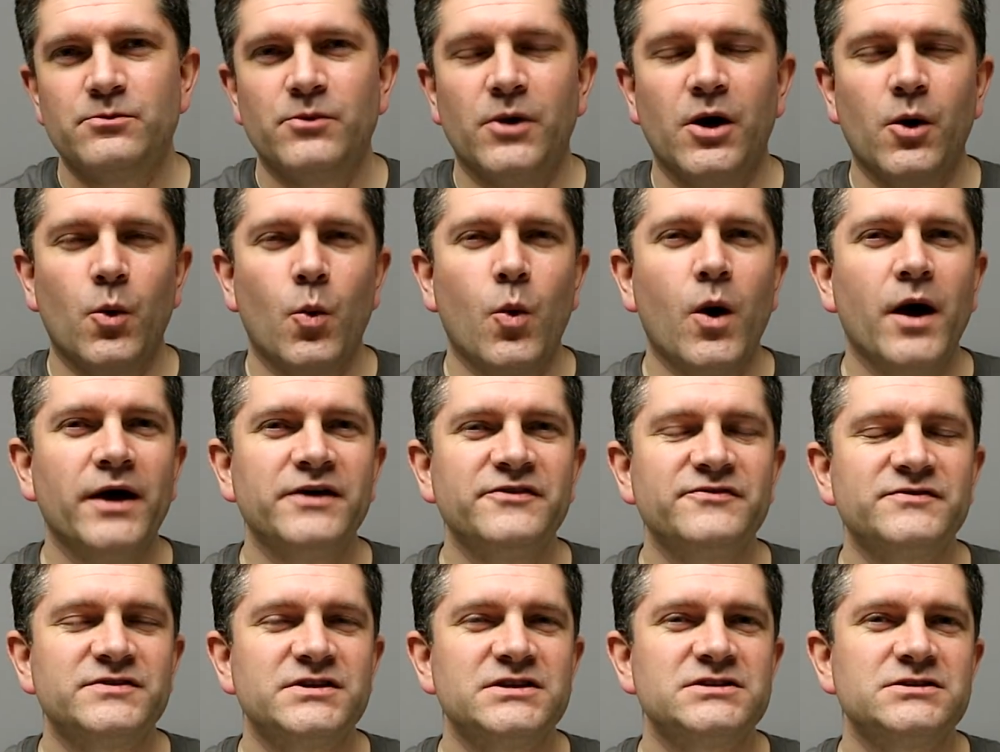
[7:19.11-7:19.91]
My
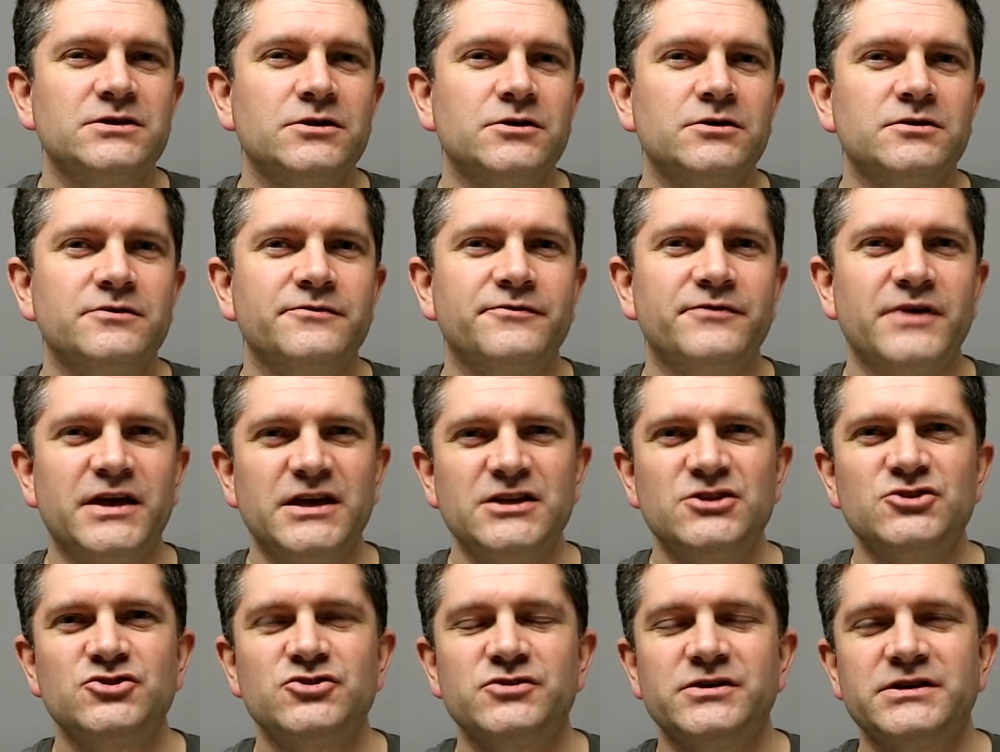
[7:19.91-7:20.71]
wife does a lot of
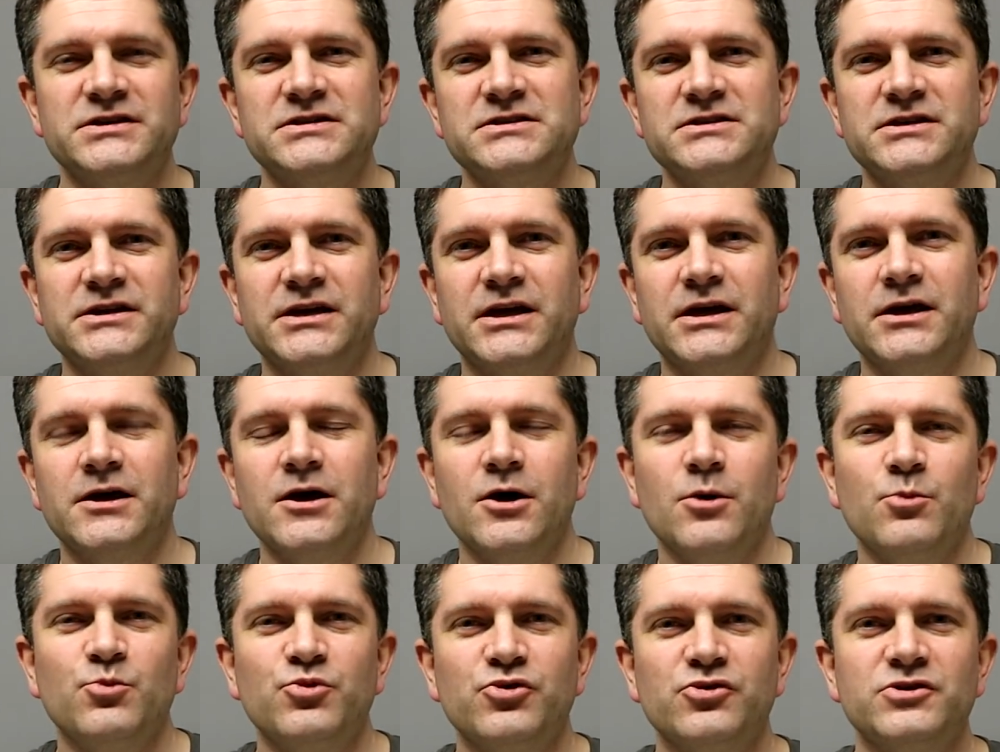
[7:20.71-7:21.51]
interesting
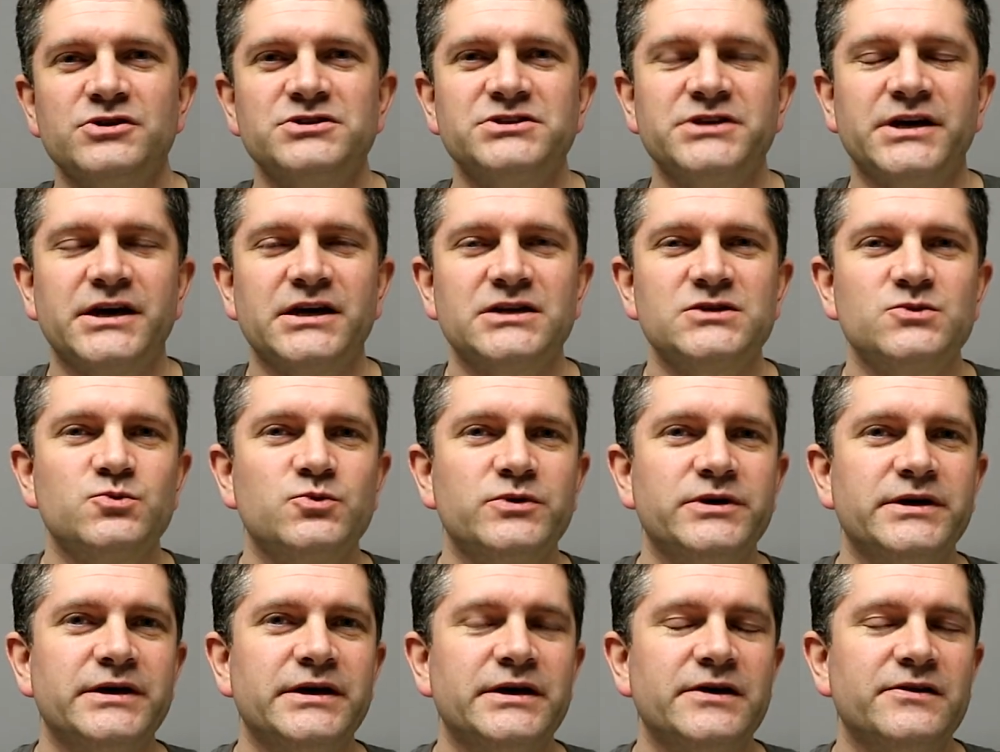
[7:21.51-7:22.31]
projects
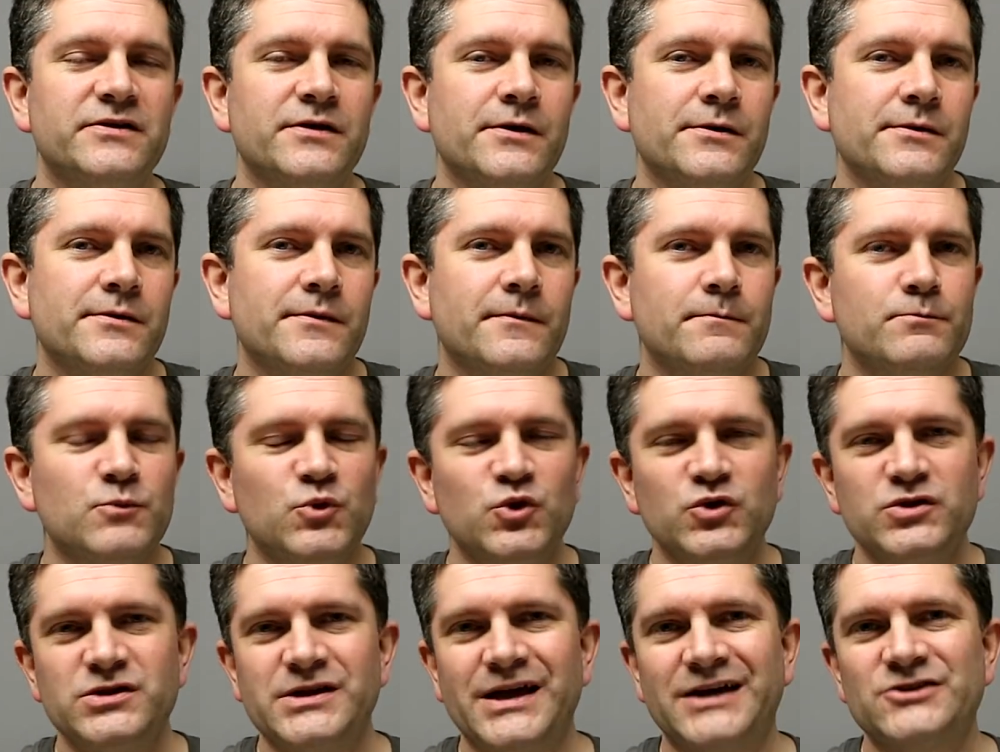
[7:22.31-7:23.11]
with
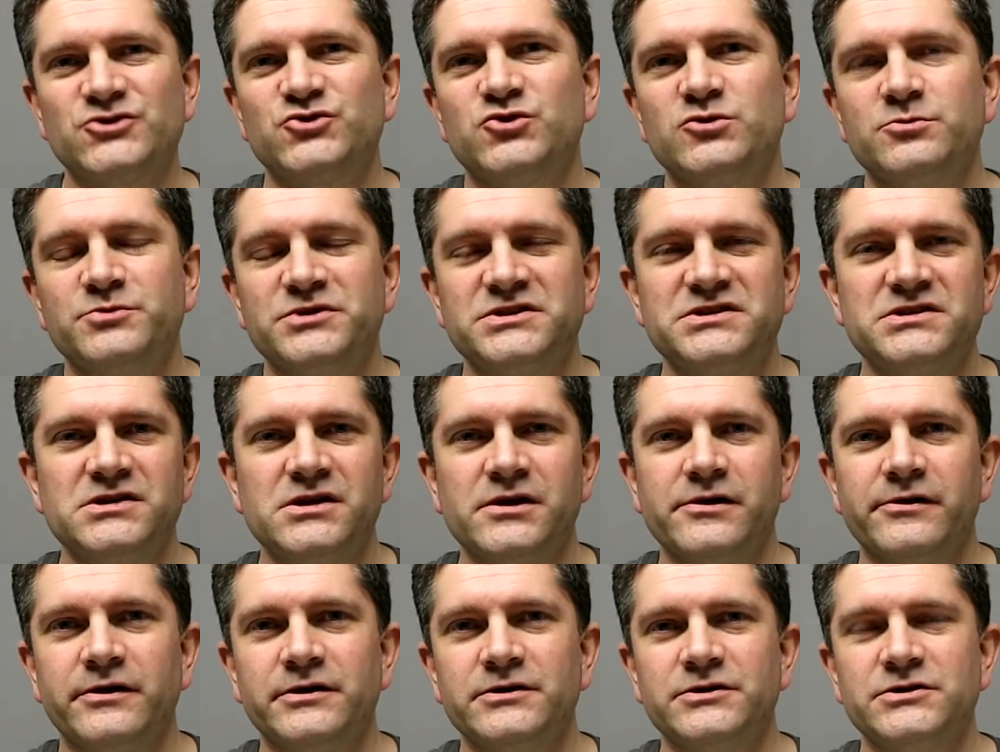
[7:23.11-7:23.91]
more natural
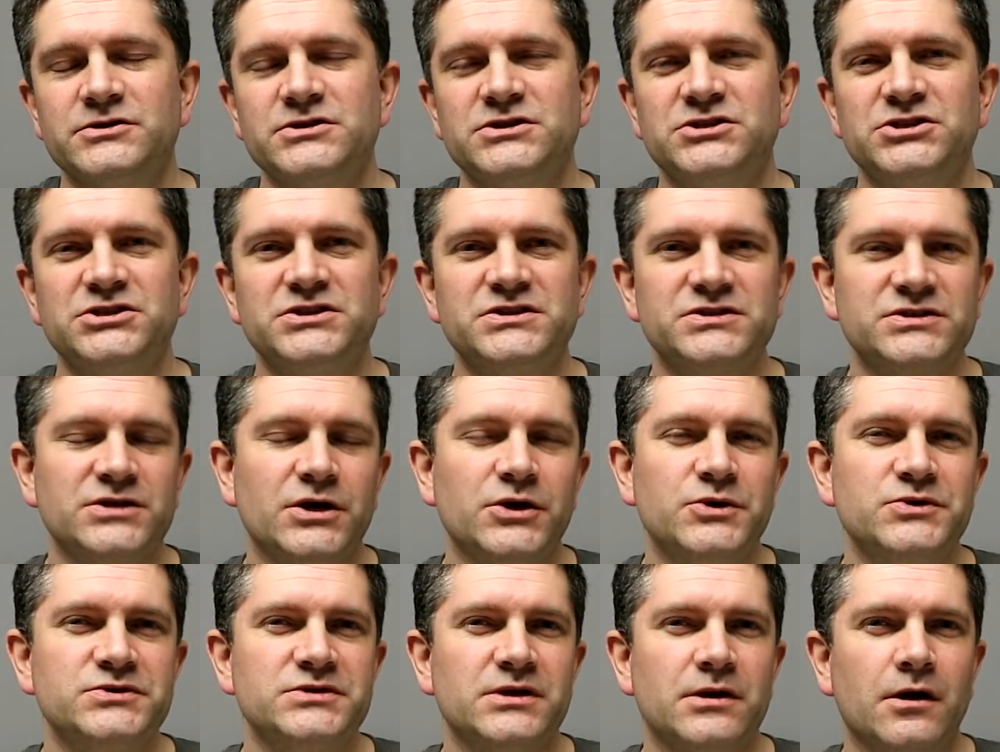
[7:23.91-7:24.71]
materials. She
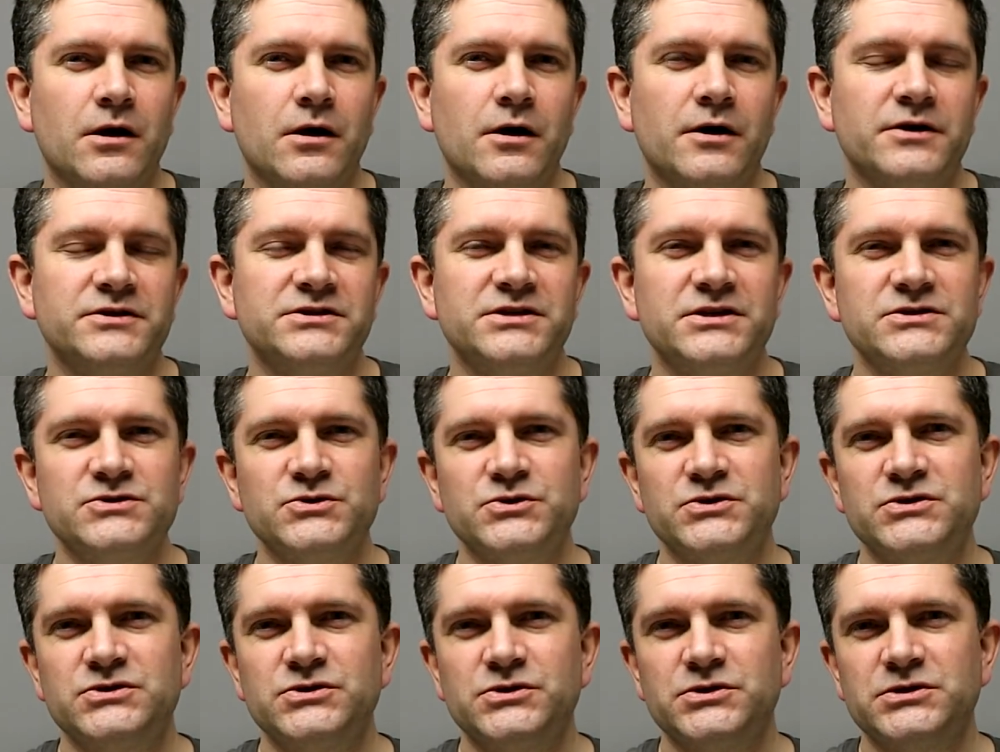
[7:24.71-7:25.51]
sews a lot, does
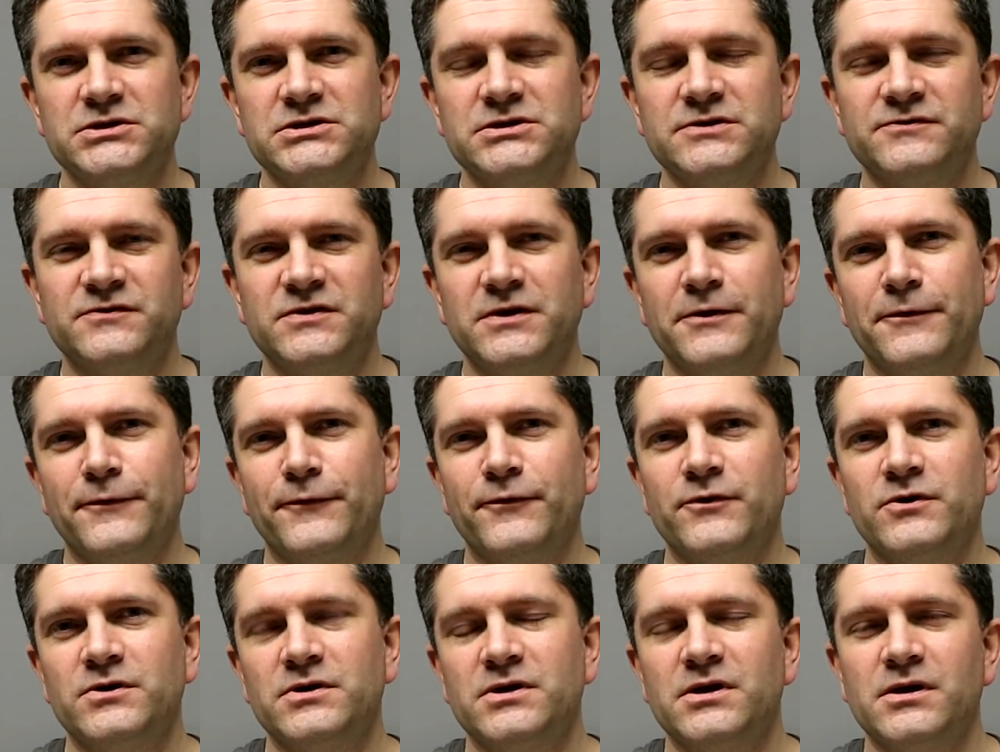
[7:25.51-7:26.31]
all sorts of
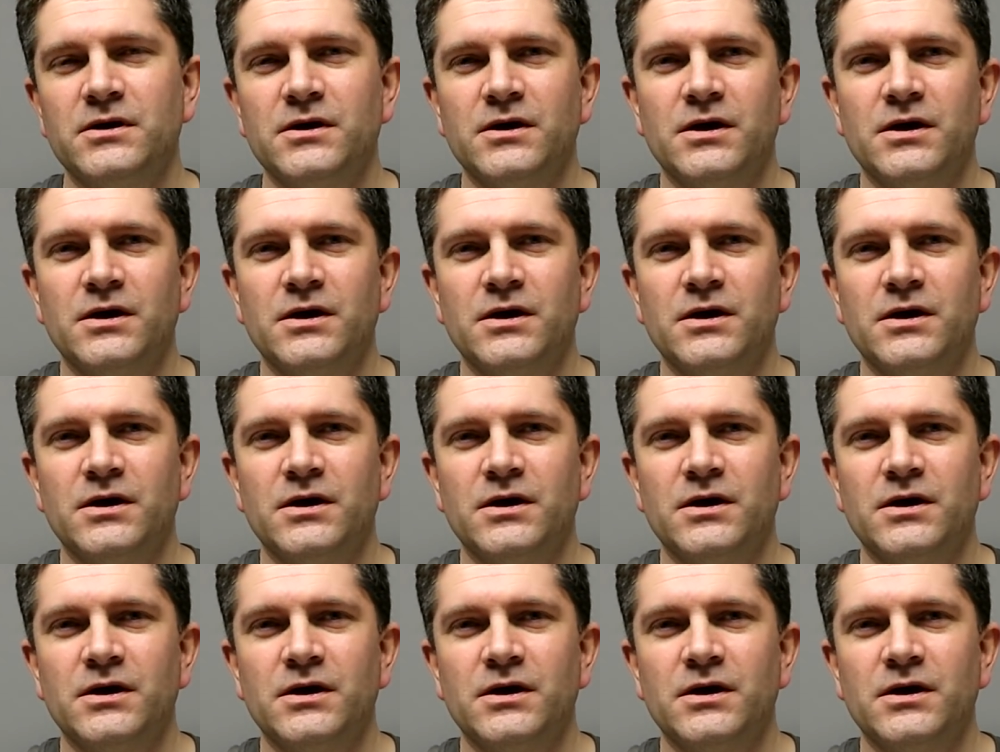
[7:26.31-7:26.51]
different